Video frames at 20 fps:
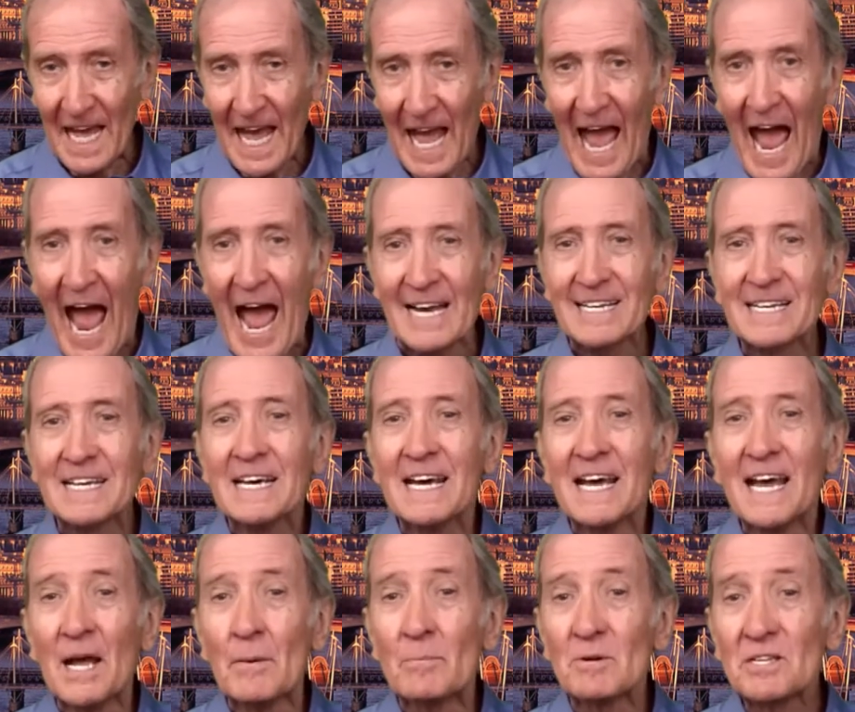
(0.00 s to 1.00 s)
and
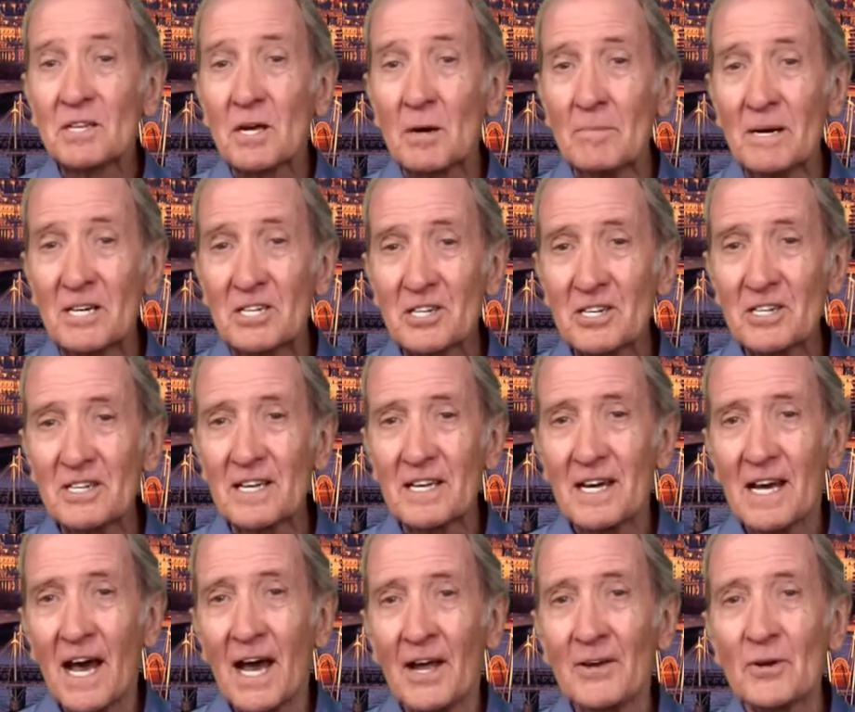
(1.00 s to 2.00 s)
it was commissioned
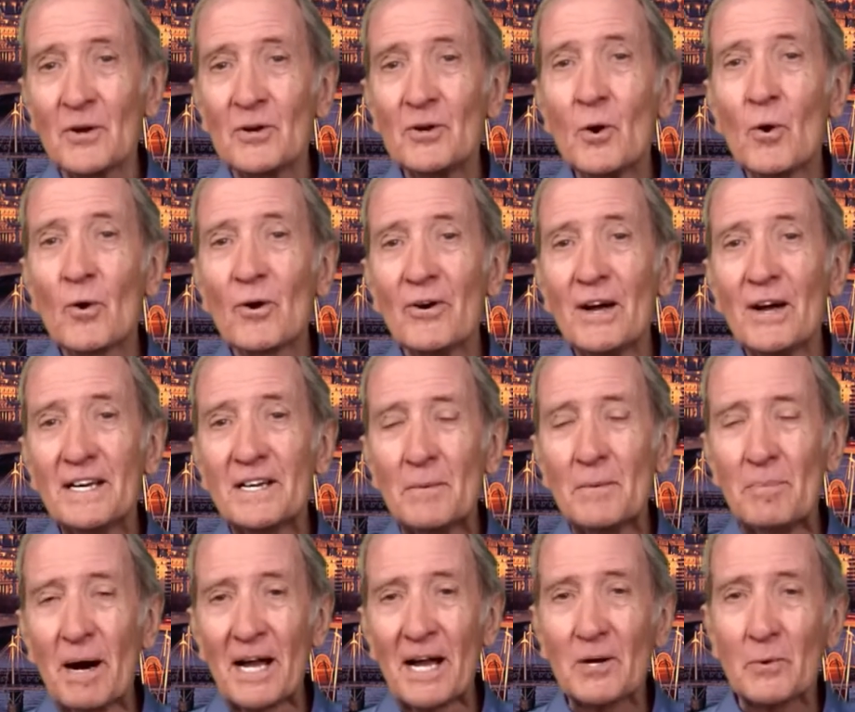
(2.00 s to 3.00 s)
and inaugurated
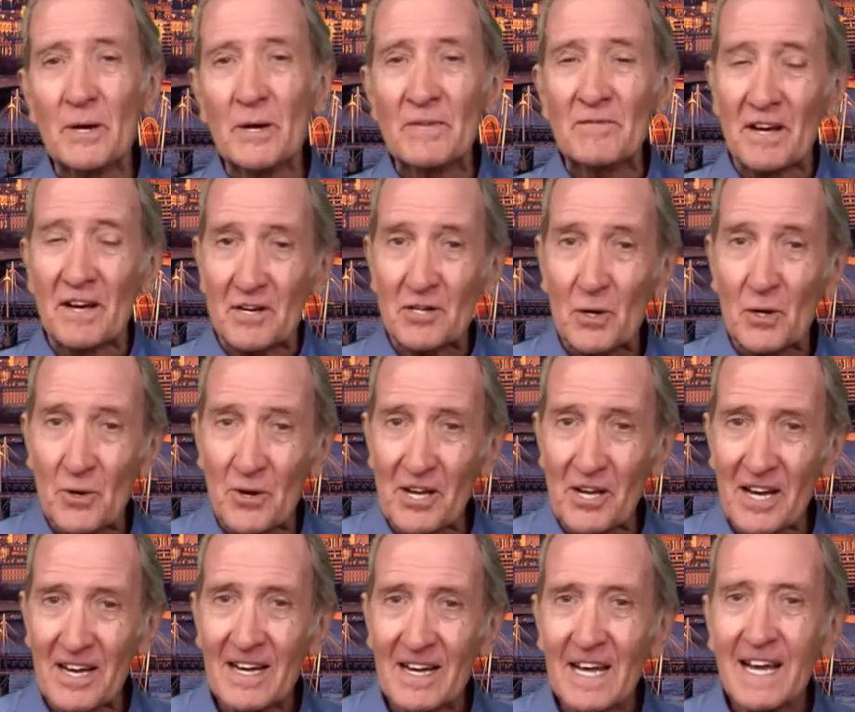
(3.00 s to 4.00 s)
by Queen
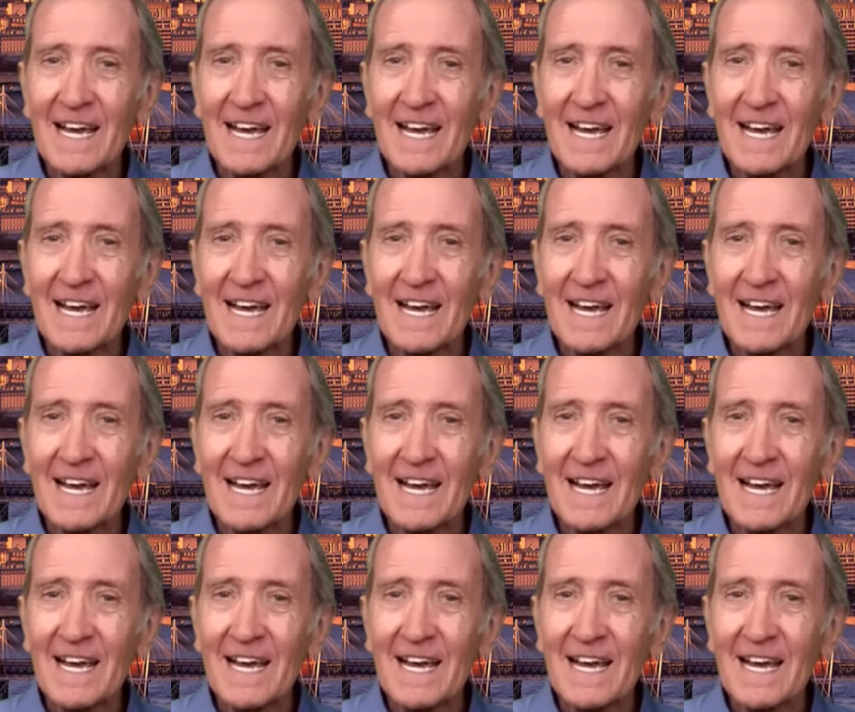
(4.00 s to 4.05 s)
Victoria